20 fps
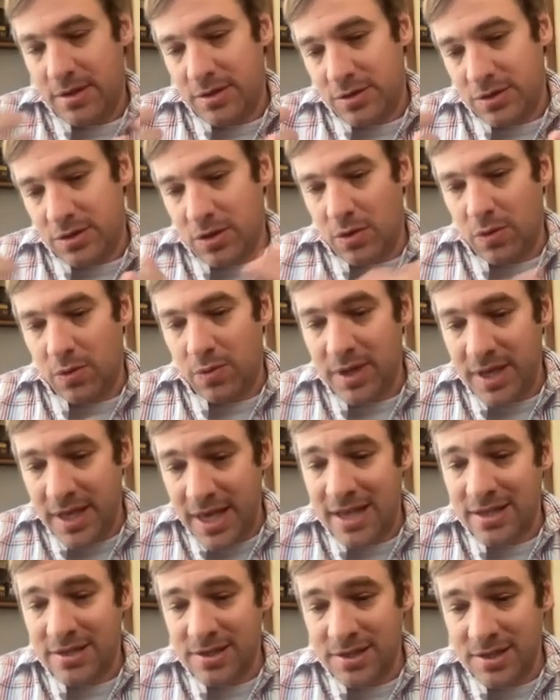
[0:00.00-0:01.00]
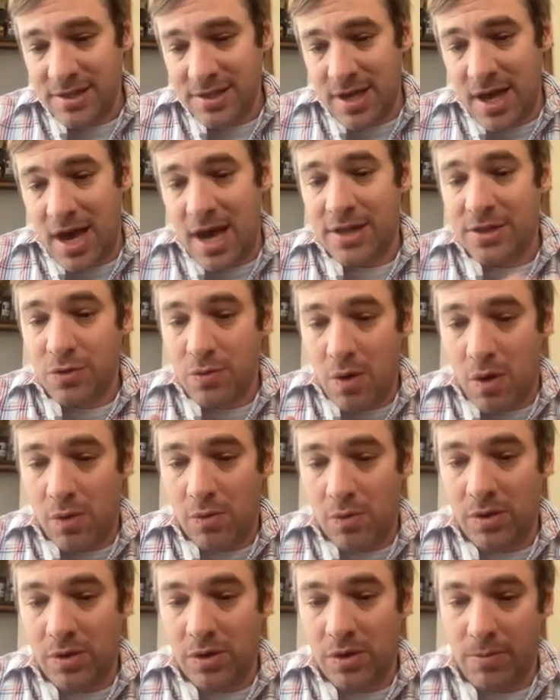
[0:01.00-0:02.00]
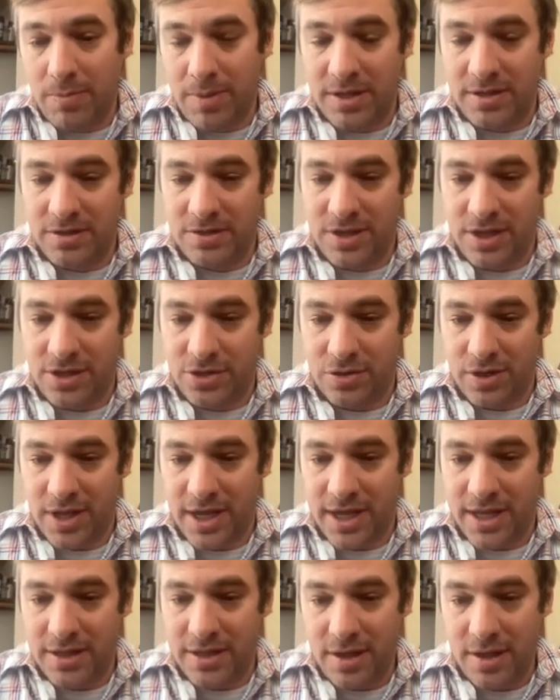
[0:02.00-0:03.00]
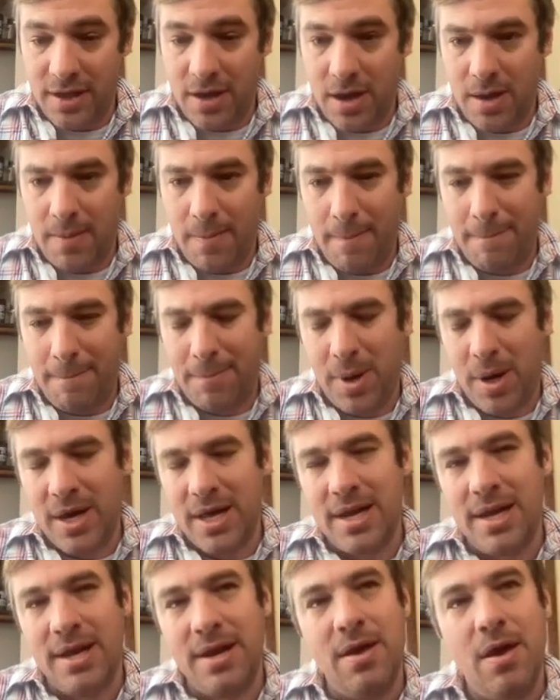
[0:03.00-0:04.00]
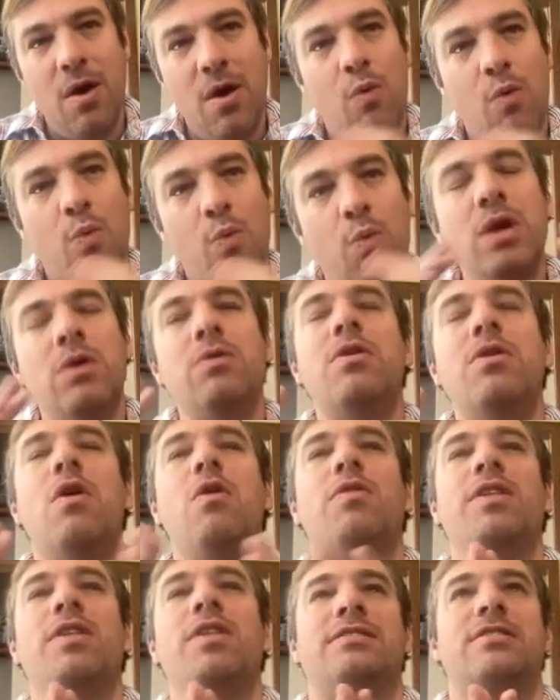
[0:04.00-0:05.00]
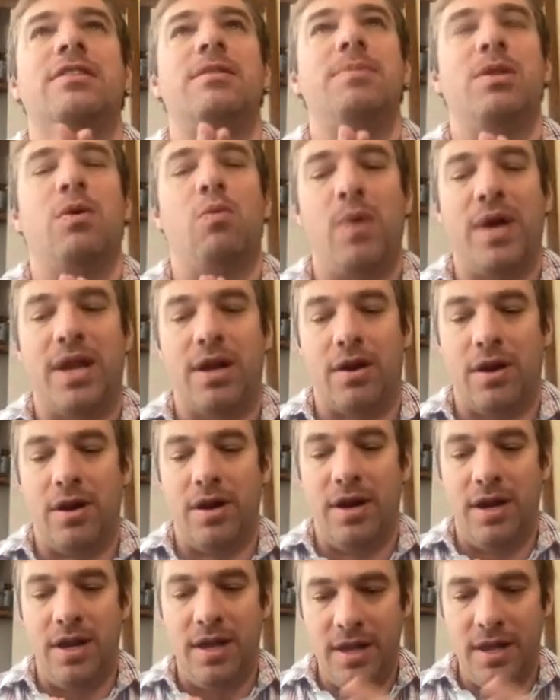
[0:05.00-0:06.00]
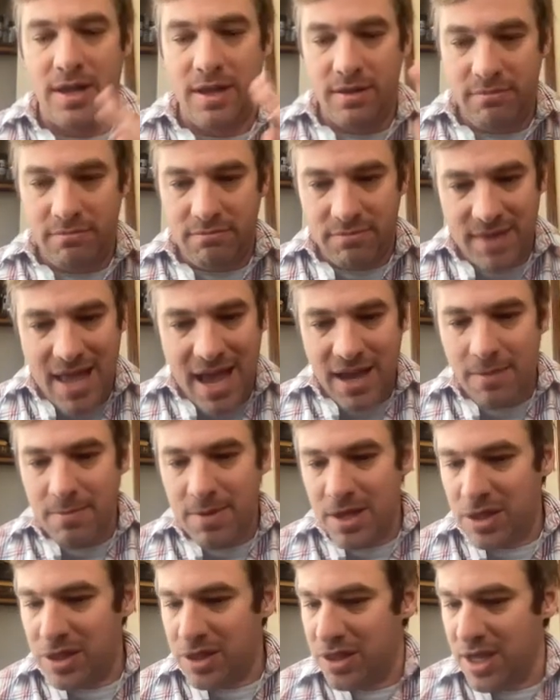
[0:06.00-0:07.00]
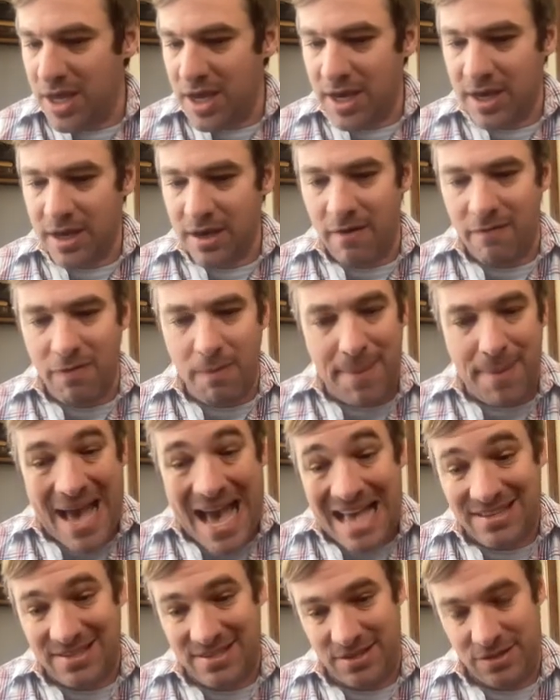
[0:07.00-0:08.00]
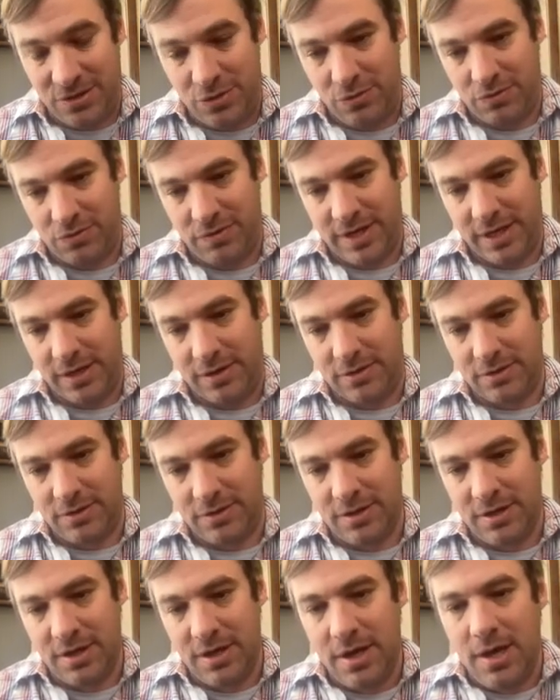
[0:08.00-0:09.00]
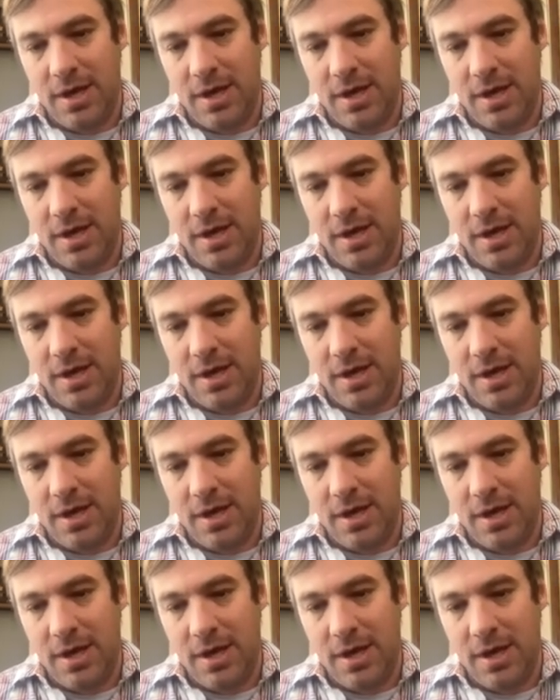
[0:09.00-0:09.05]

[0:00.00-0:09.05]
So, yes, I do own a little bit of Decentraland, but we don't know that that's going to be the winner that could be a thing of the past in two, three years.